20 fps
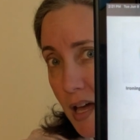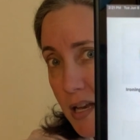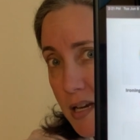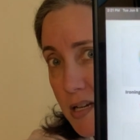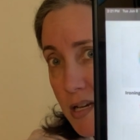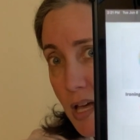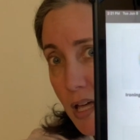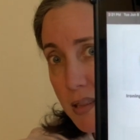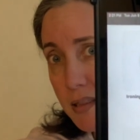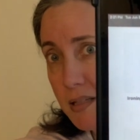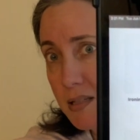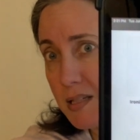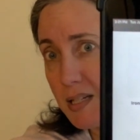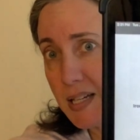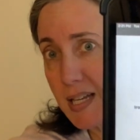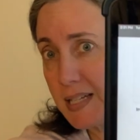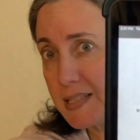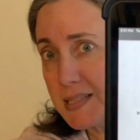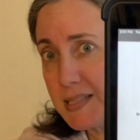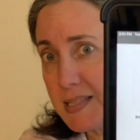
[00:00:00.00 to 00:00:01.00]
Nothing
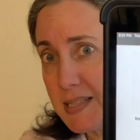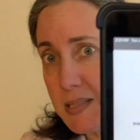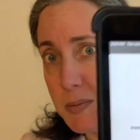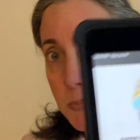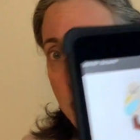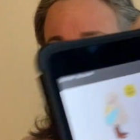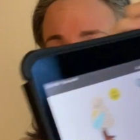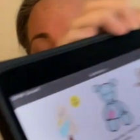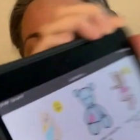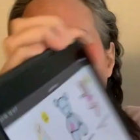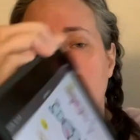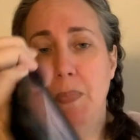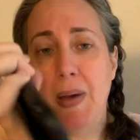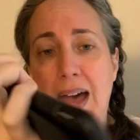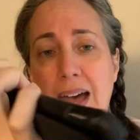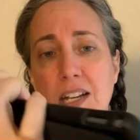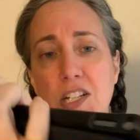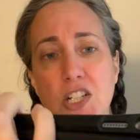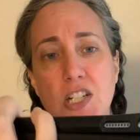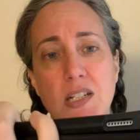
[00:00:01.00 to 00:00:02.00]
against these
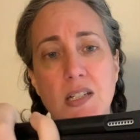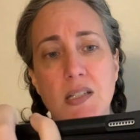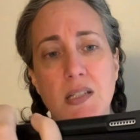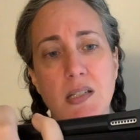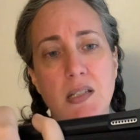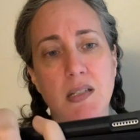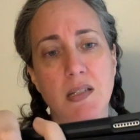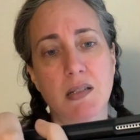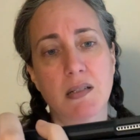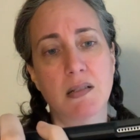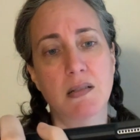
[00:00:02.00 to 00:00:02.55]
patches.